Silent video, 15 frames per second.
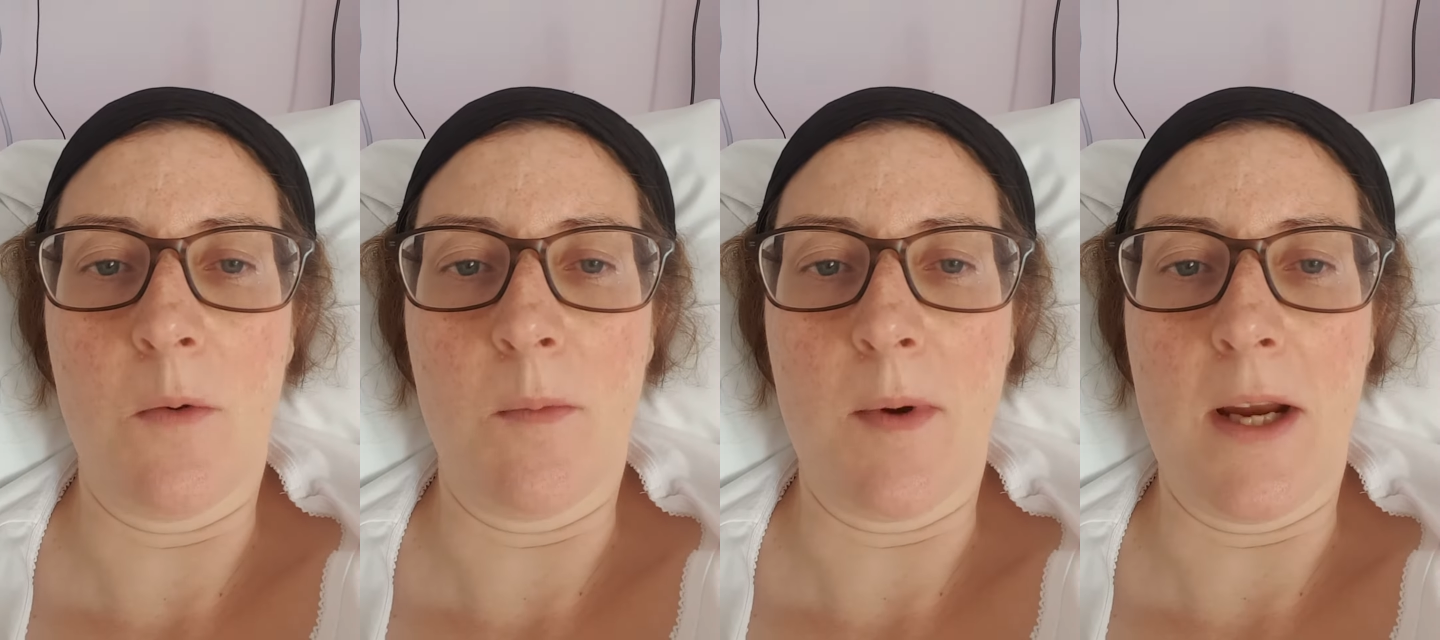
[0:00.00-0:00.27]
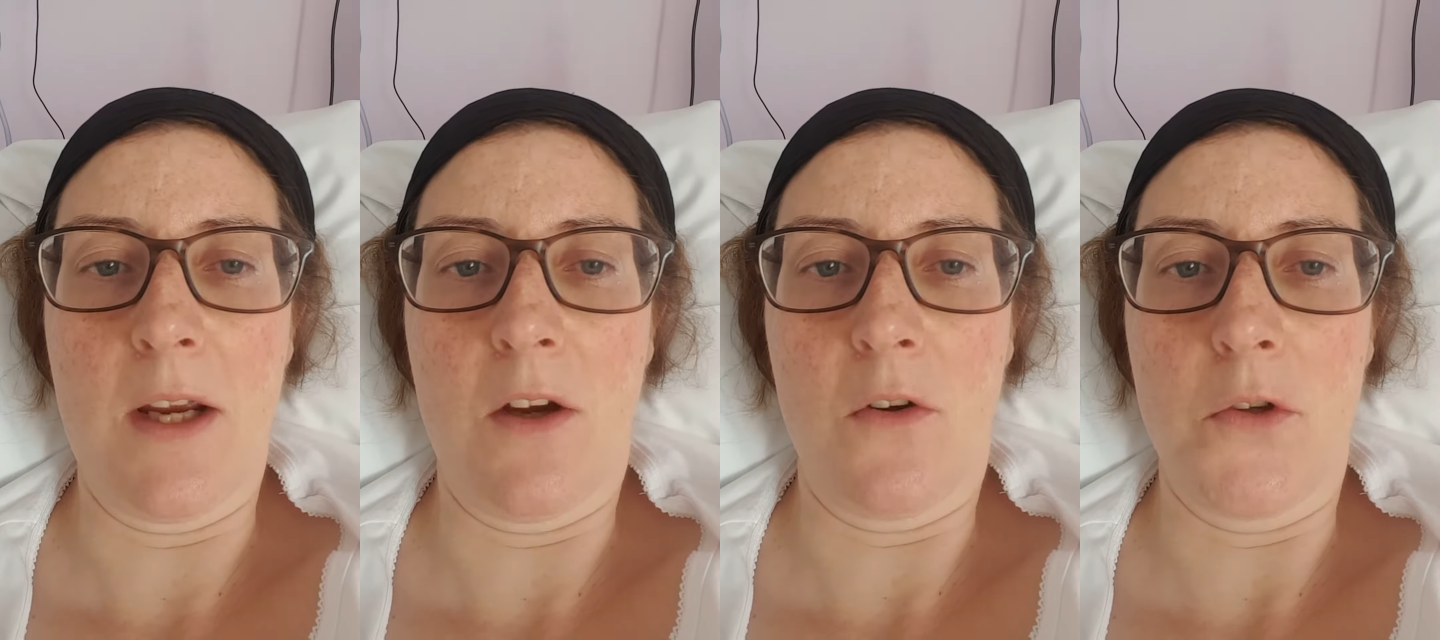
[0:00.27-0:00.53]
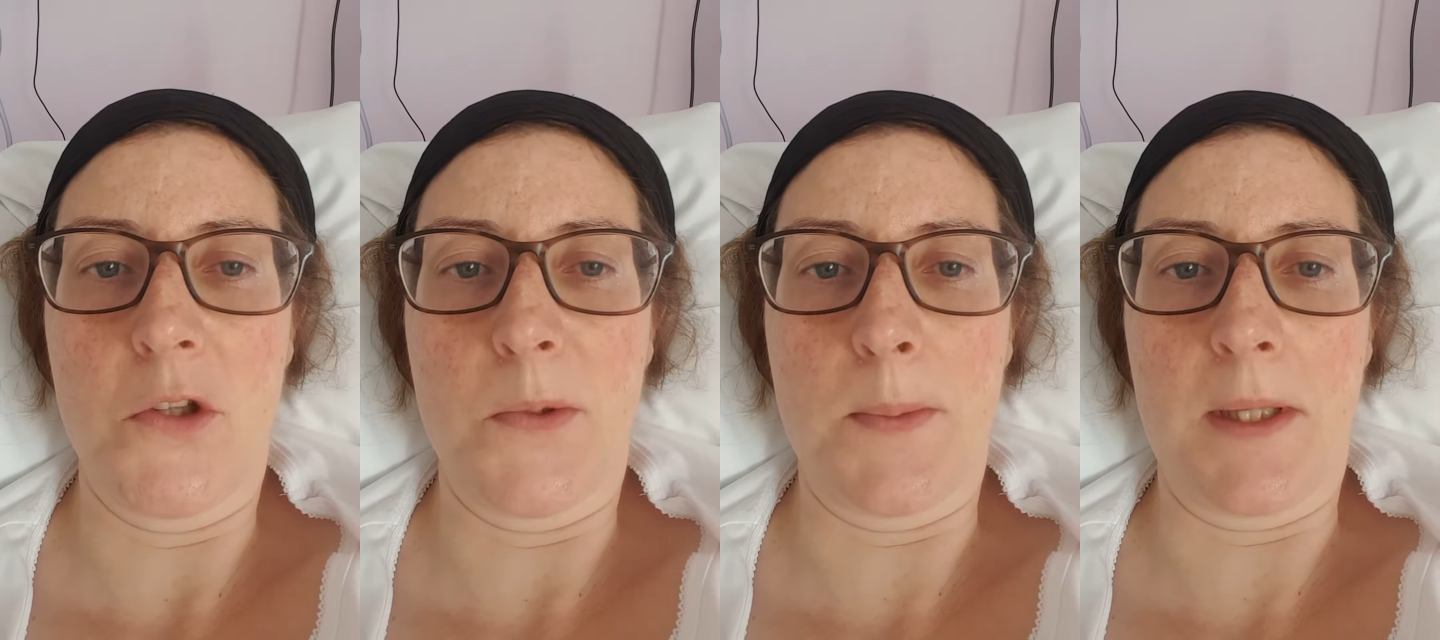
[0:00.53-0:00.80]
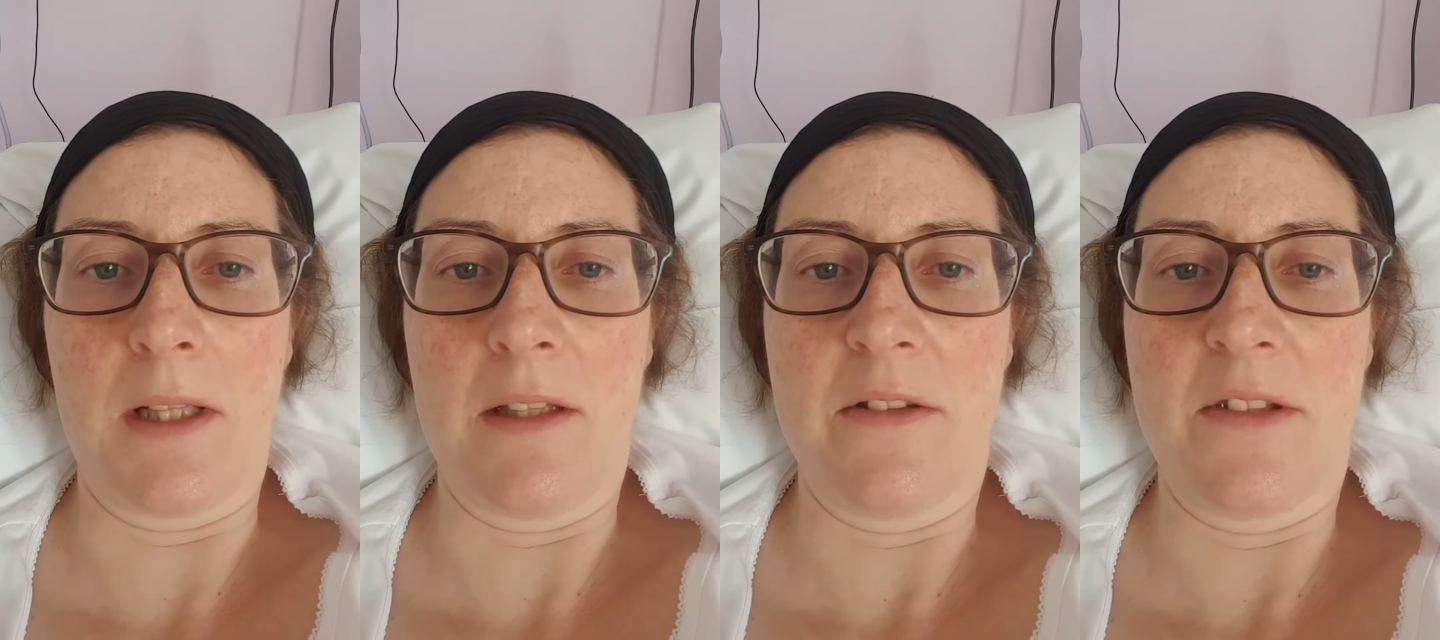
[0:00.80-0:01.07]
or break a
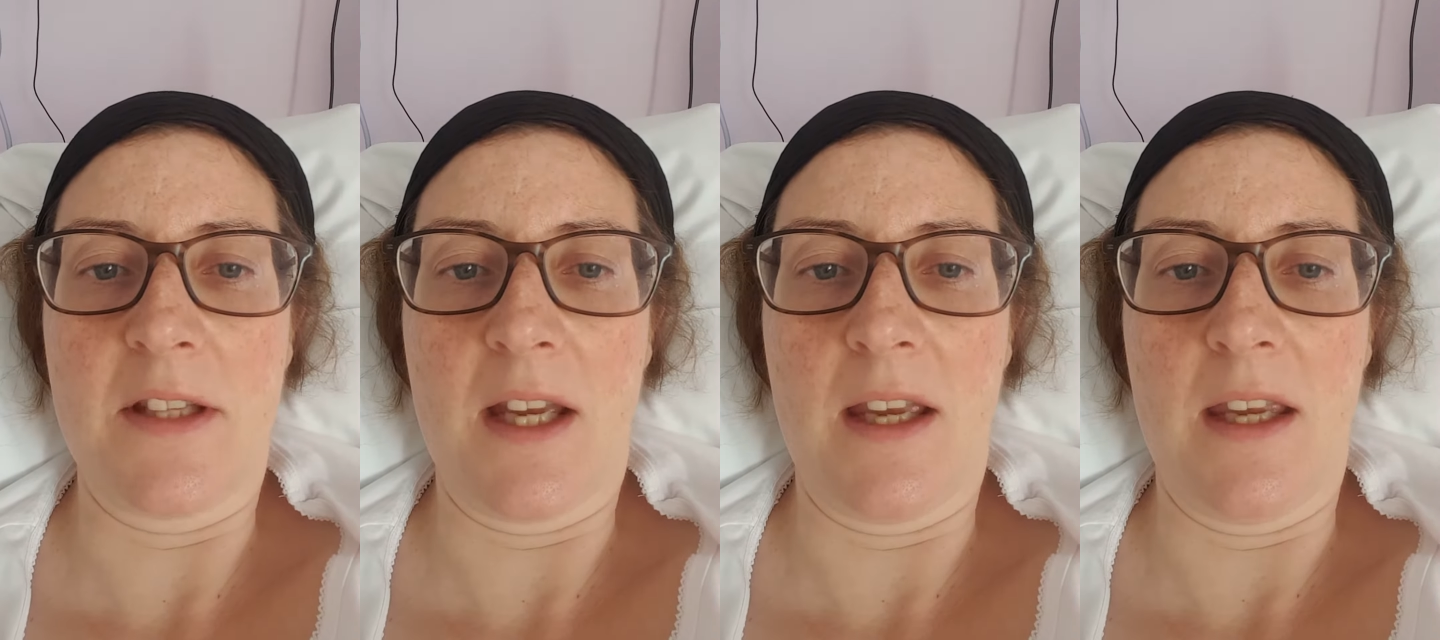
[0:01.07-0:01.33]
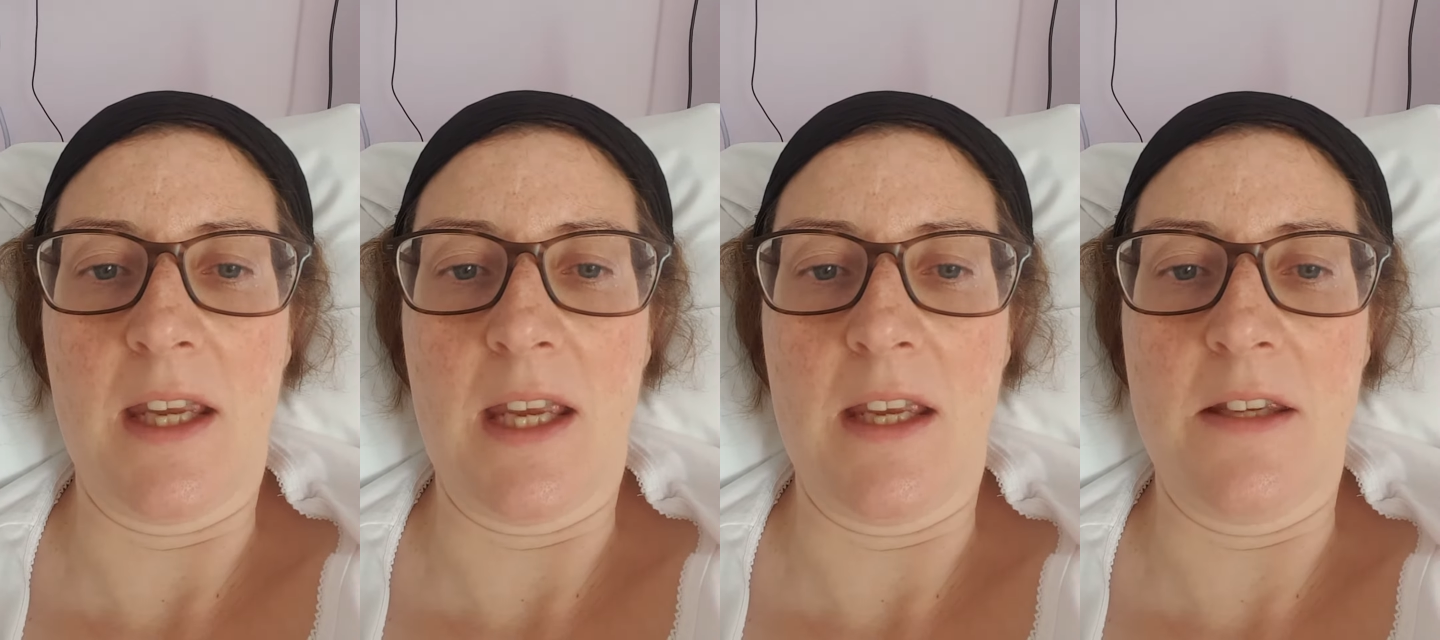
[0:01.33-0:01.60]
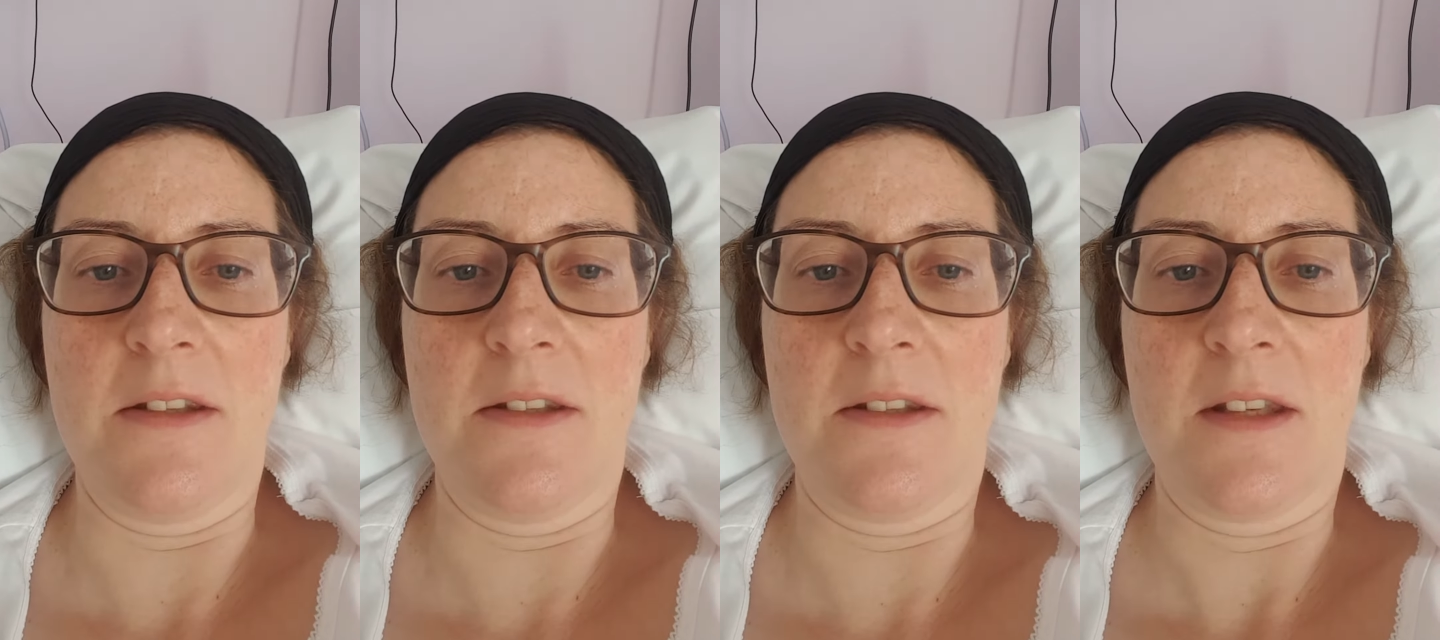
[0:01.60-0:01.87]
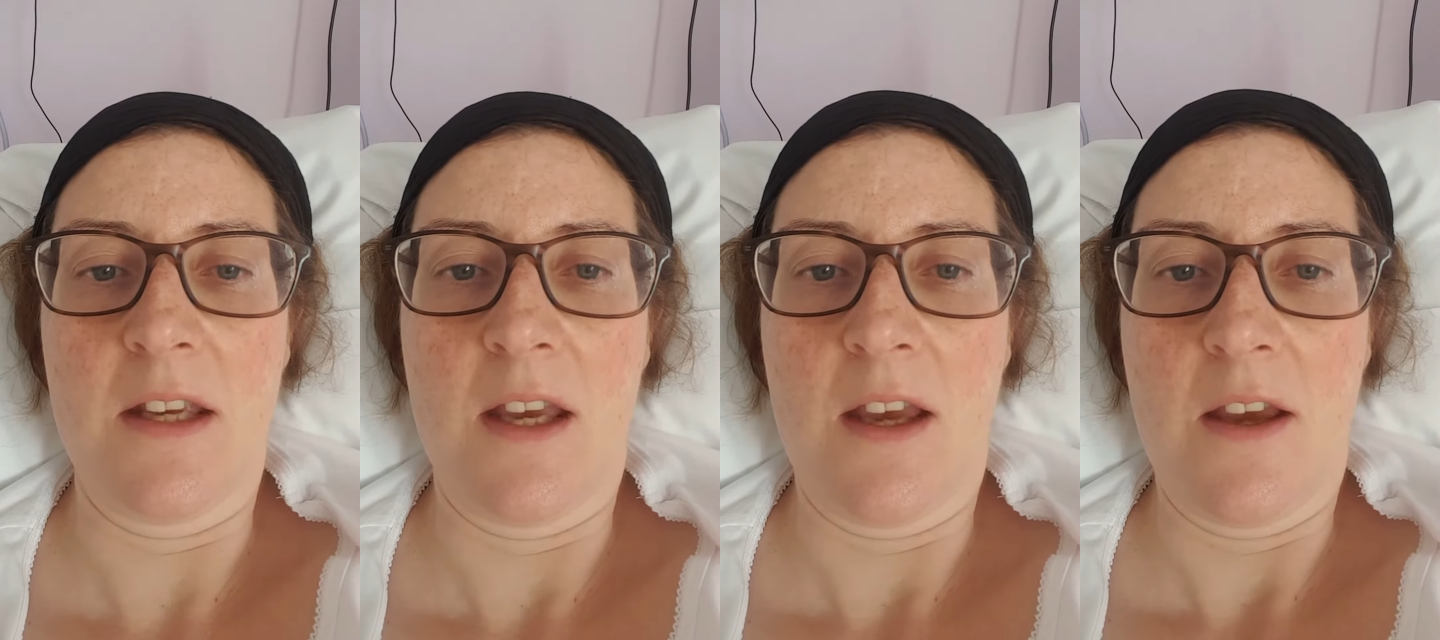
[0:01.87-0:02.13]
hospital stay is